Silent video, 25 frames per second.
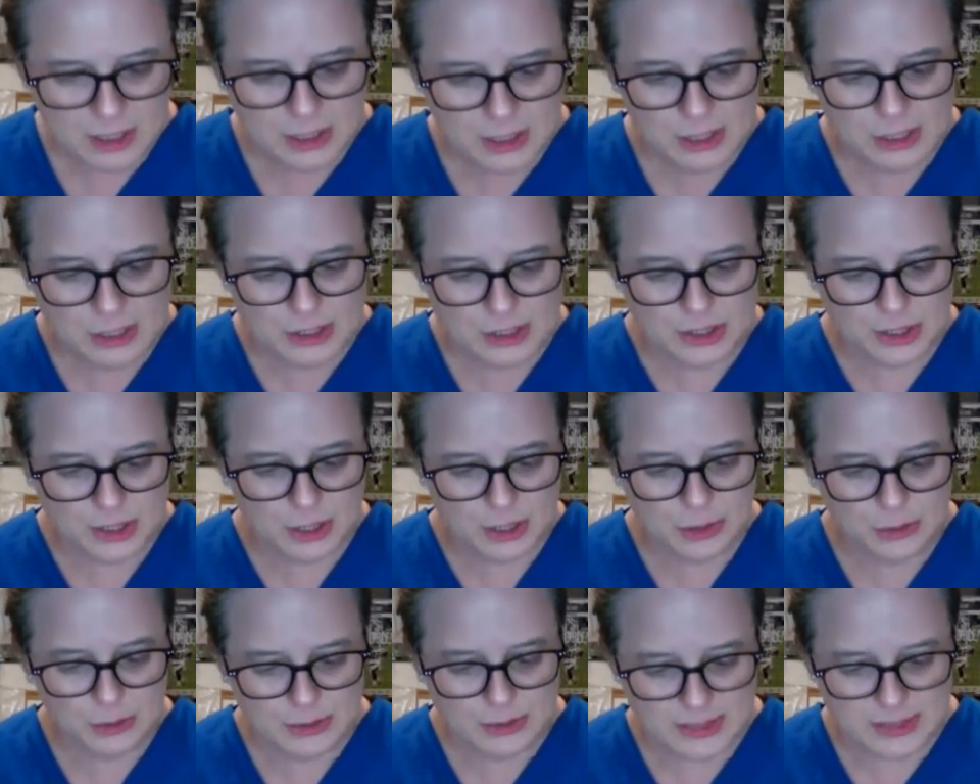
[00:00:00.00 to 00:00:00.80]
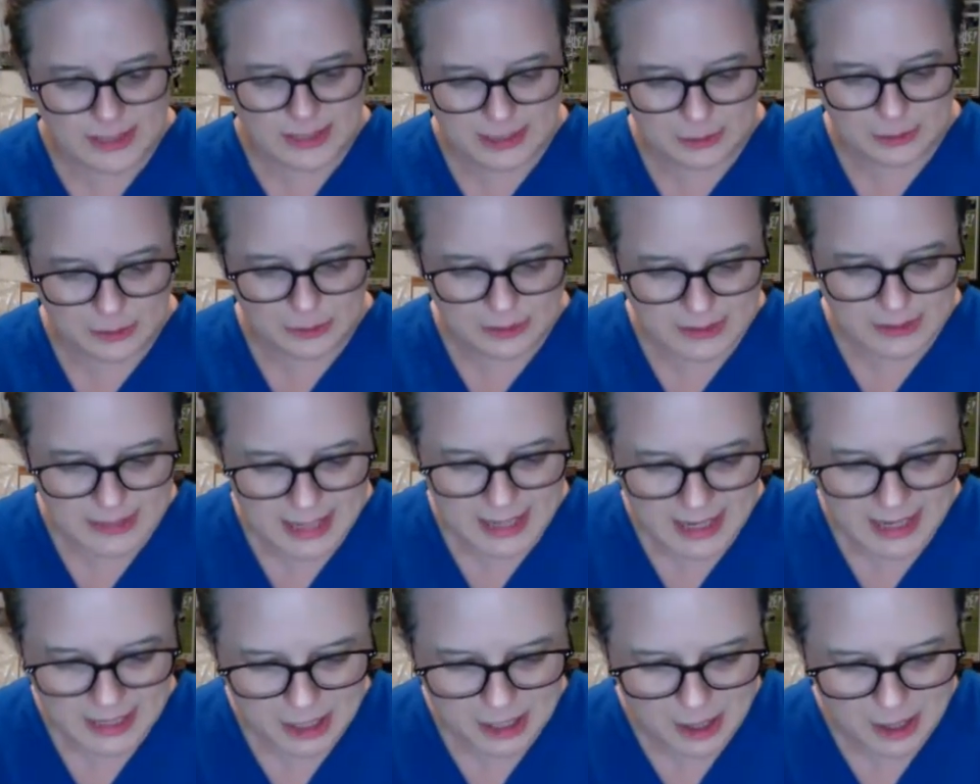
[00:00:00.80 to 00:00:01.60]
so skill
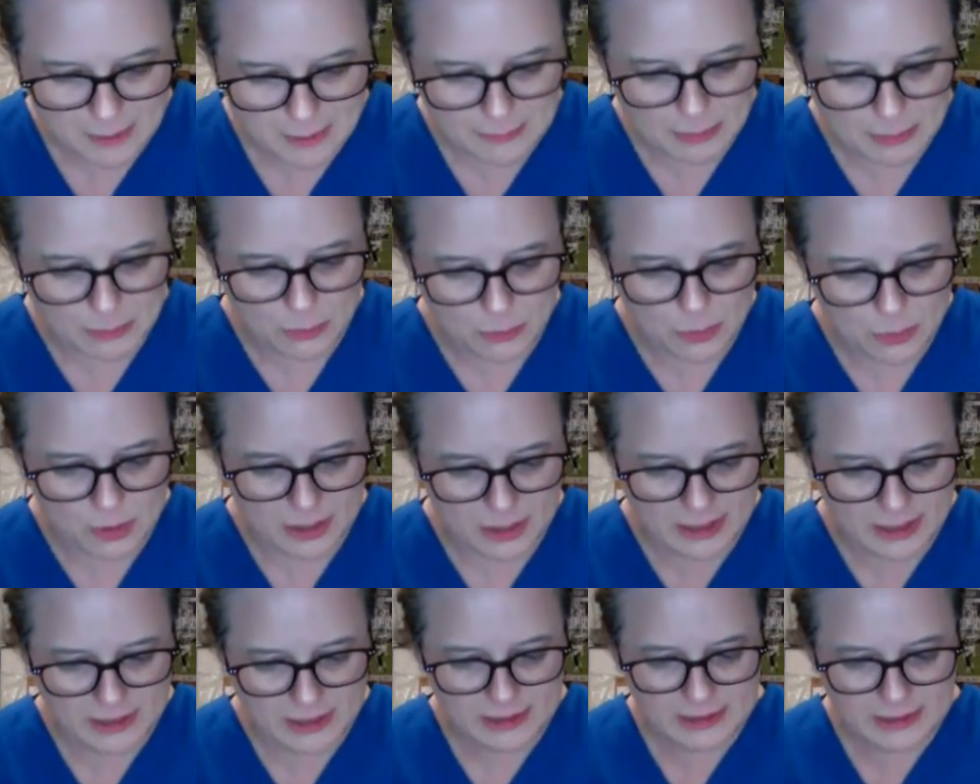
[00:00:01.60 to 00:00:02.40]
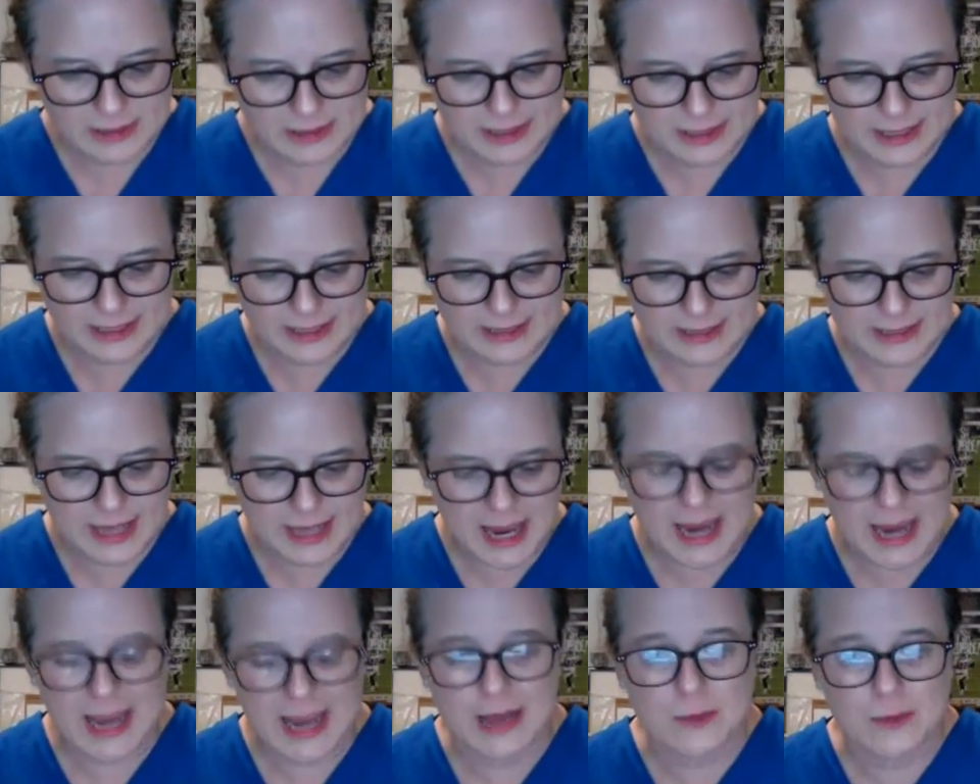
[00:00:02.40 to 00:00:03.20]
set number 1 is
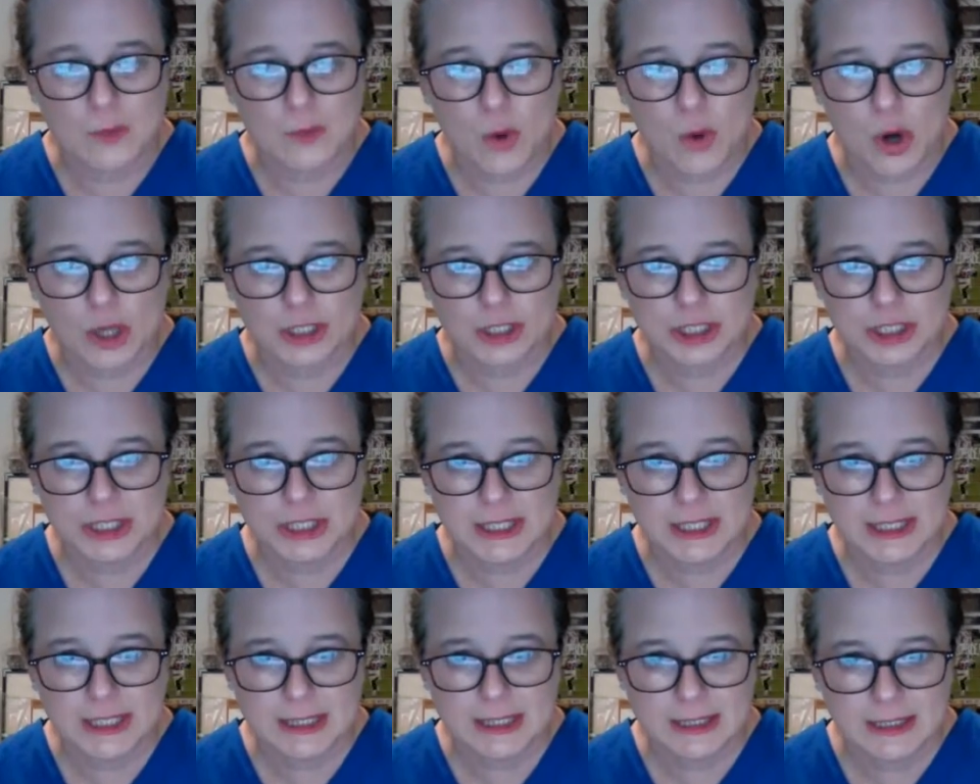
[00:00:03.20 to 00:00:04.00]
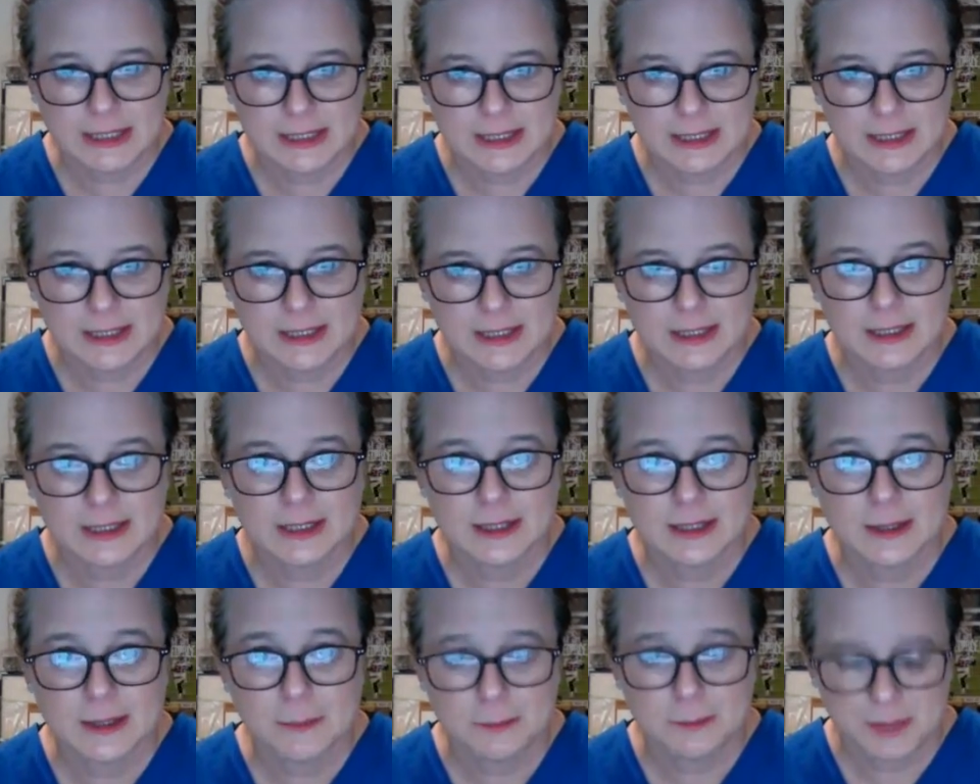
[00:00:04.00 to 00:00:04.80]
hand washing,
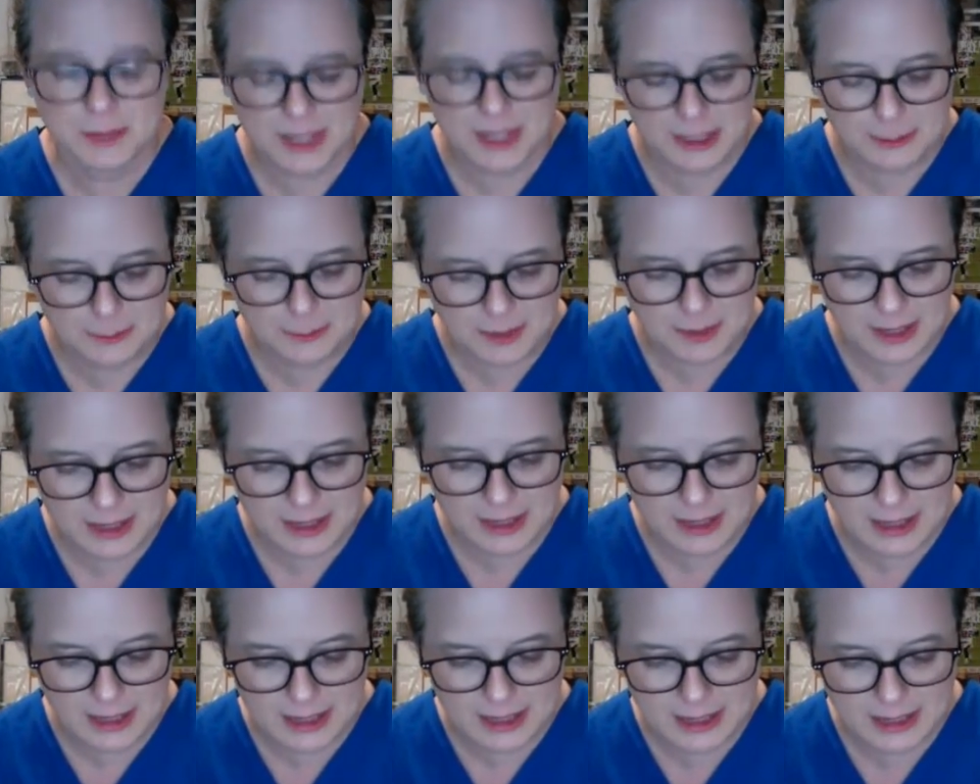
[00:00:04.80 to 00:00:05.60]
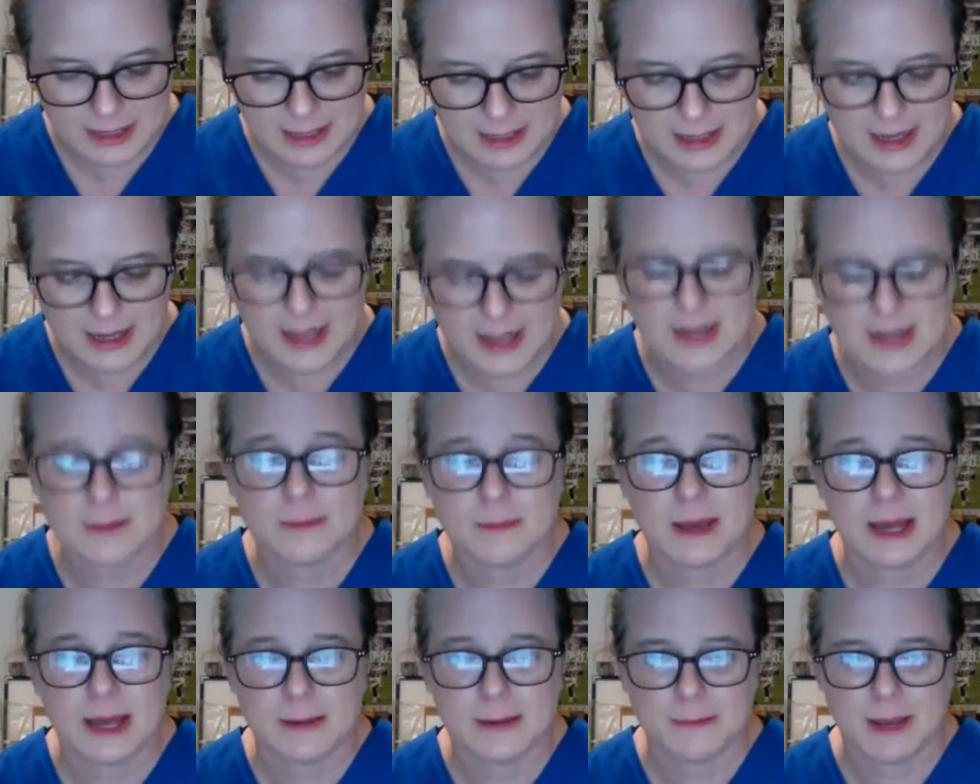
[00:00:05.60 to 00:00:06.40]
PPE, and
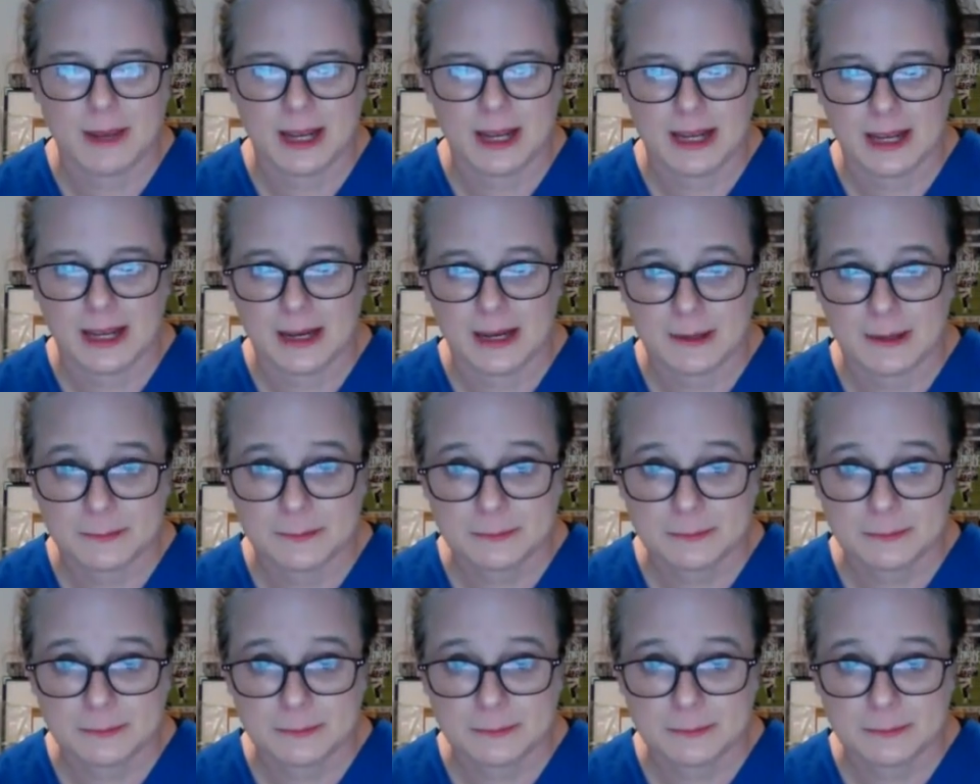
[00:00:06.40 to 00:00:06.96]
bed making.